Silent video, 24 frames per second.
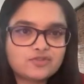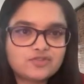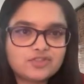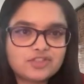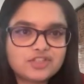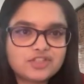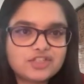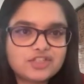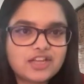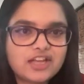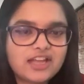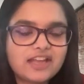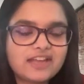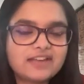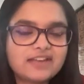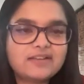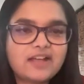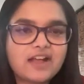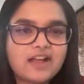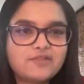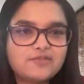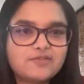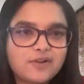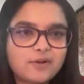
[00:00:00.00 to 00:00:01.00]
Trisha
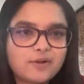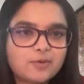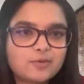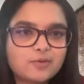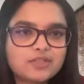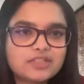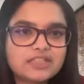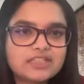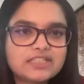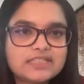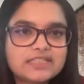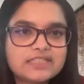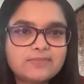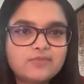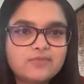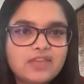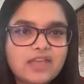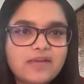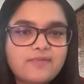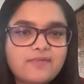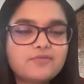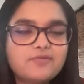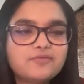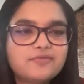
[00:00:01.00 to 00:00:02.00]
and our founding team,
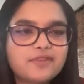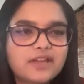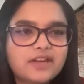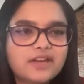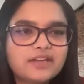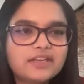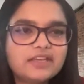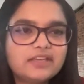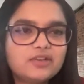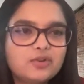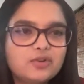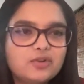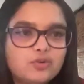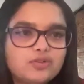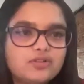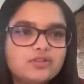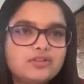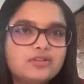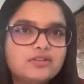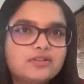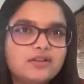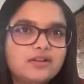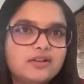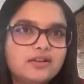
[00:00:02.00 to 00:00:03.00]
we have a very
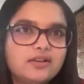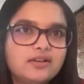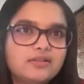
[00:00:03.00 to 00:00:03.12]
good